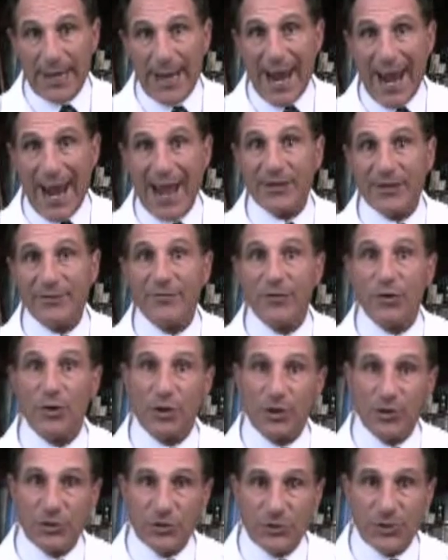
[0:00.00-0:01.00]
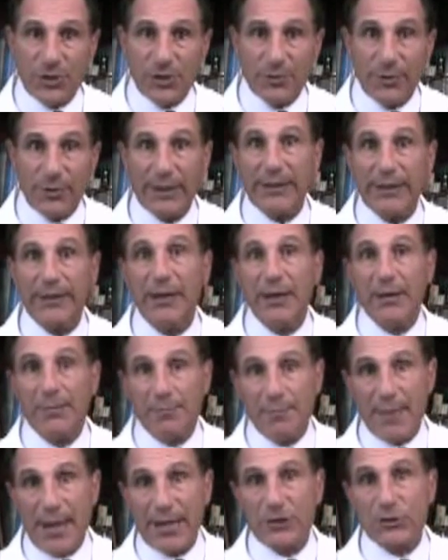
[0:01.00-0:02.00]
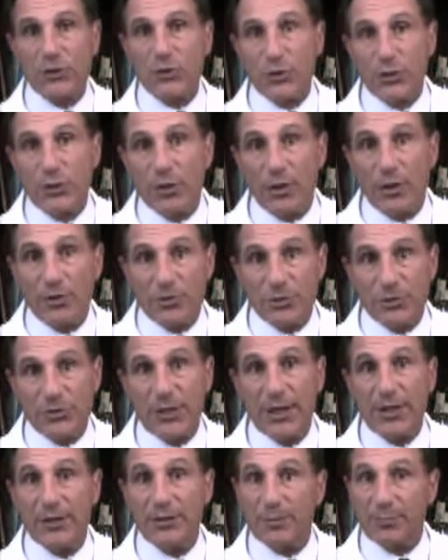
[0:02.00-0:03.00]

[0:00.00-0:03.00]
And if you're considering it, make sure you understand